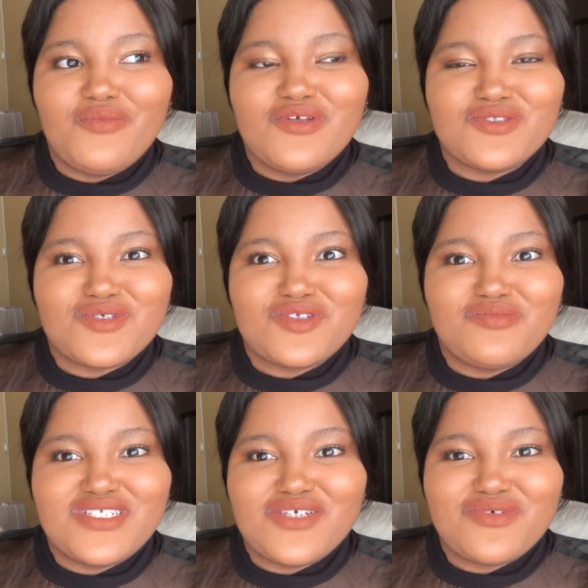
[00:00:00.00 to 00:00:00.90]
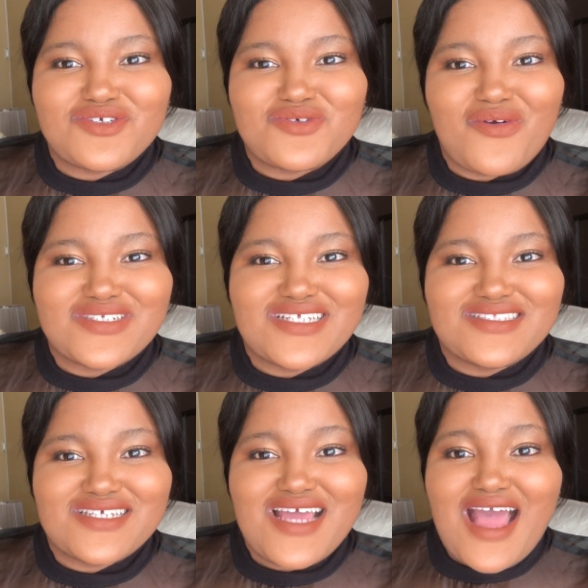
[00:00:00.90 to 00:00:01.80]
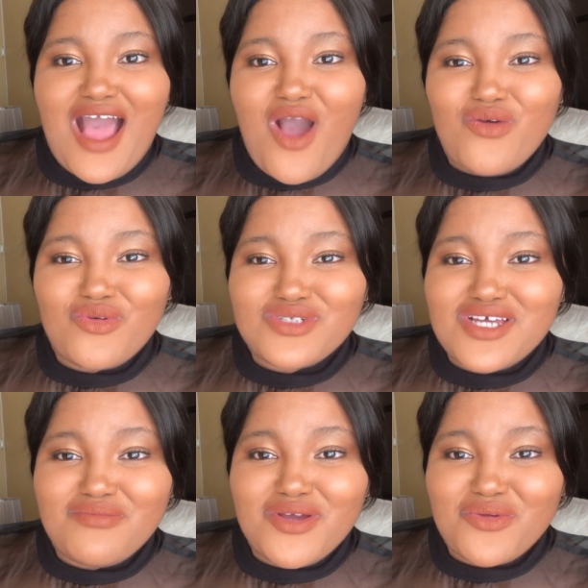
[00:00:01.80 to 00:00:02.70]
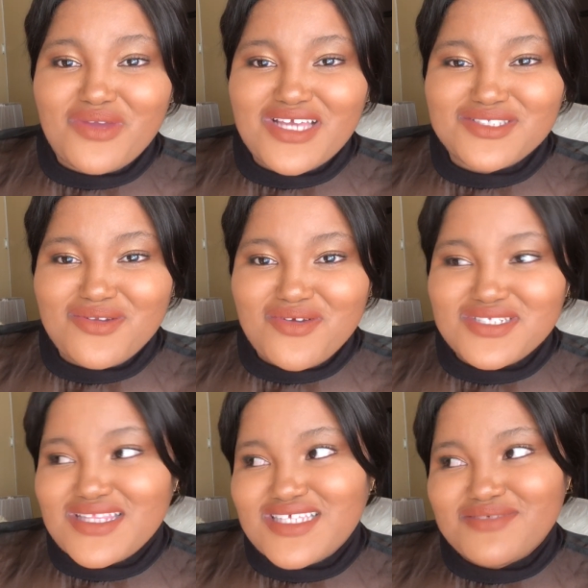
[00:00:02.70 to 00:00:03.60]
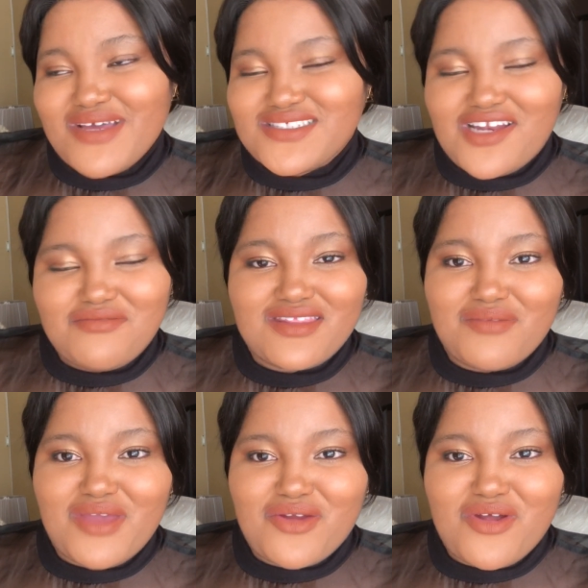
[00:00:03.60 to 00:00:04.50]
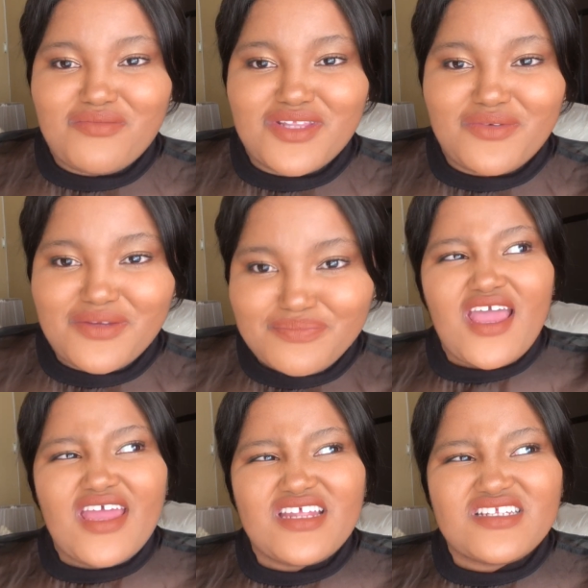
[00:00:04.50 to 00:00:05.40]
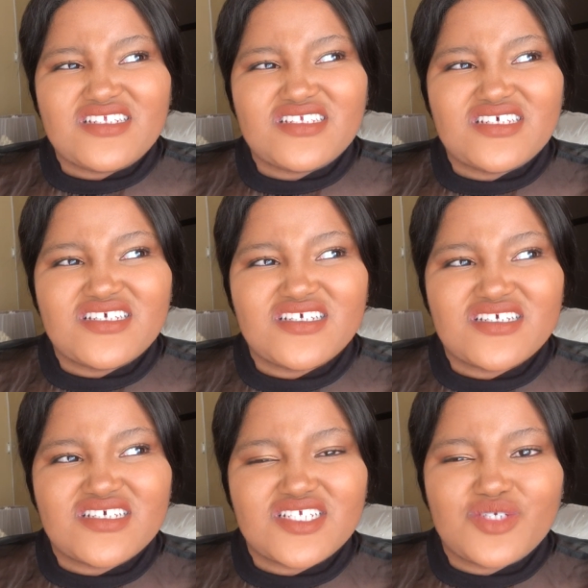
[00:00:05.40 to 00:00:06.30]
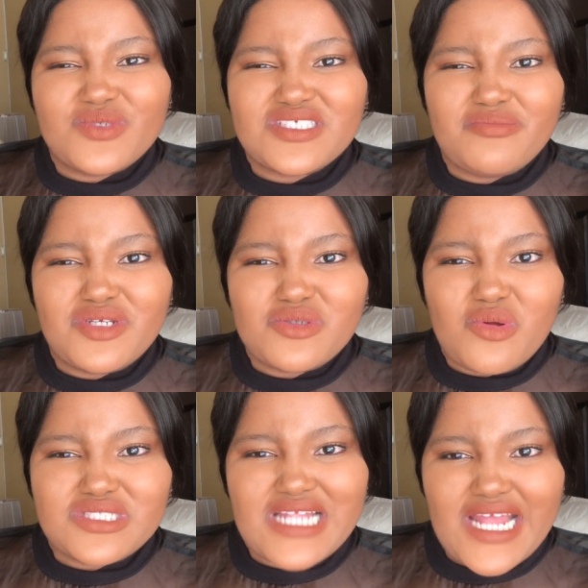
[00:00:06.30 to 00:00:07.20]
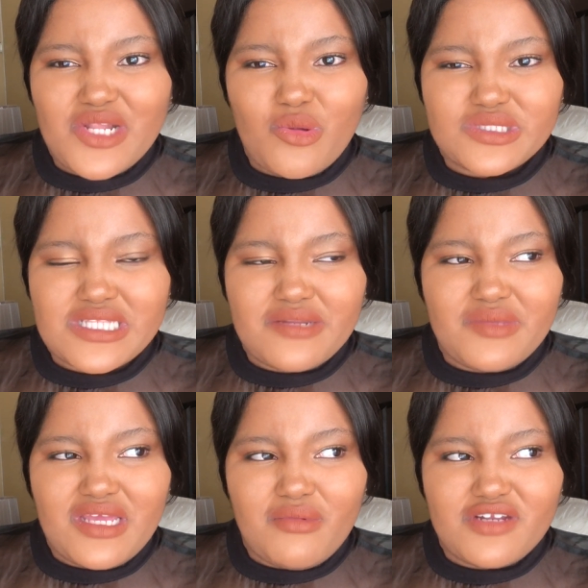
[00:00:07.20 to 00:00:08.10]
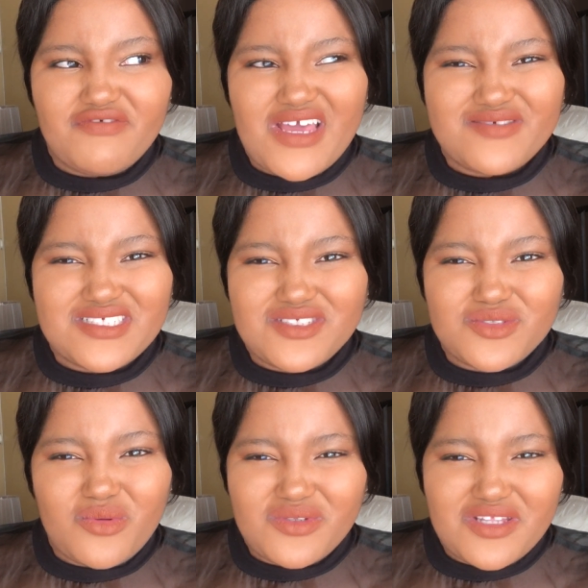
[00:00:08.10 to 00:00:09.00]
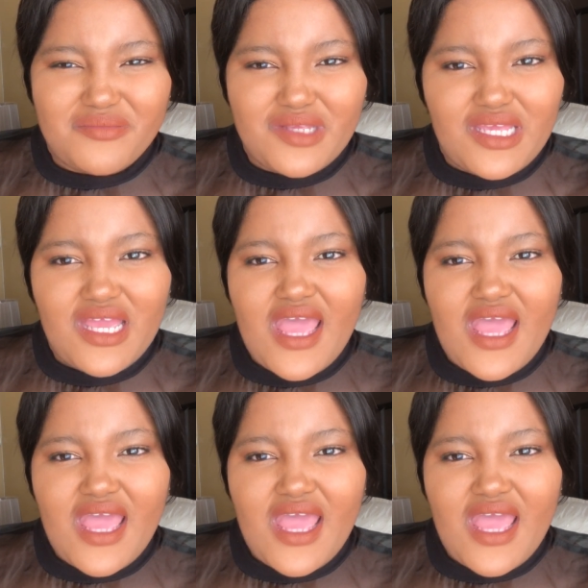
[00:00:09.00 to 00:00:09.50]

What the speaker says: me on social media were shocked at how good her magwinyas looked. That's my son in the background, by the way. And she was a bit slightly older than me, about 5-6 years older than me.